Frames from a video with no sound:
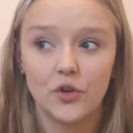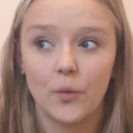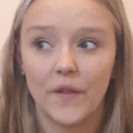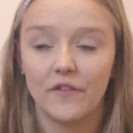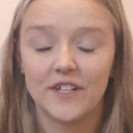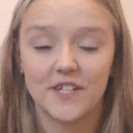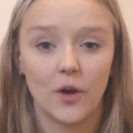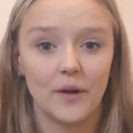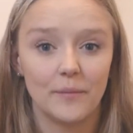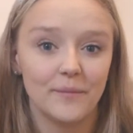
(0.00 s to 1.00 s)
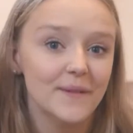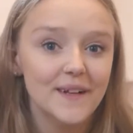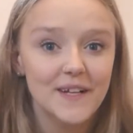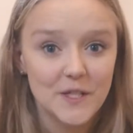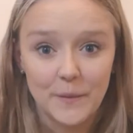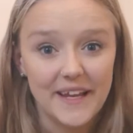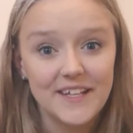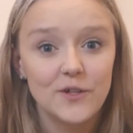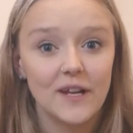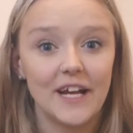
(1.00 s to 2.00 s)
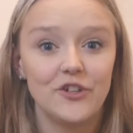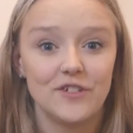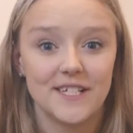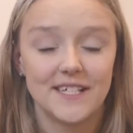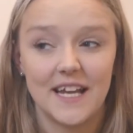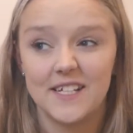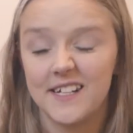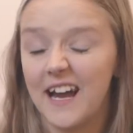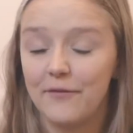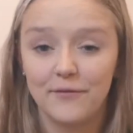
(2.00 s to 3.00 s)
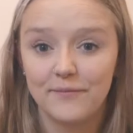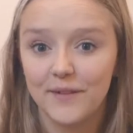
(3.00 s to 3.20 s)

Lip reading: or whether it's going and speaking to your lecturers and saying, do you have,